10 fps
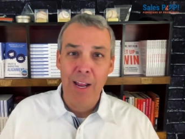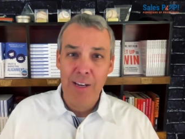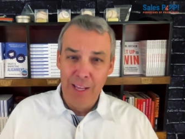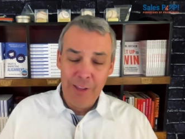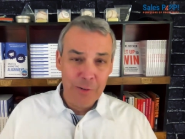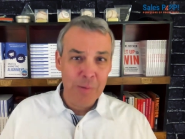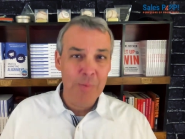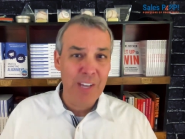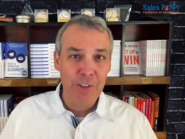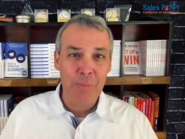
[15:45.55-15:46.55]
And, and, there's
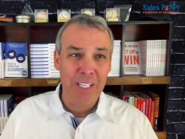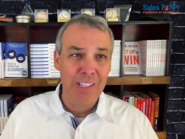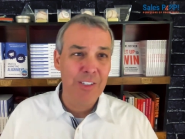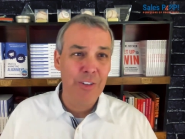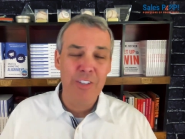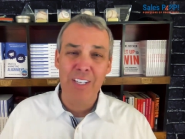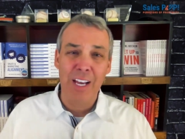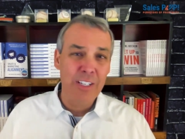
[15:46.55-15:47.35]
some sales meetings you're just like,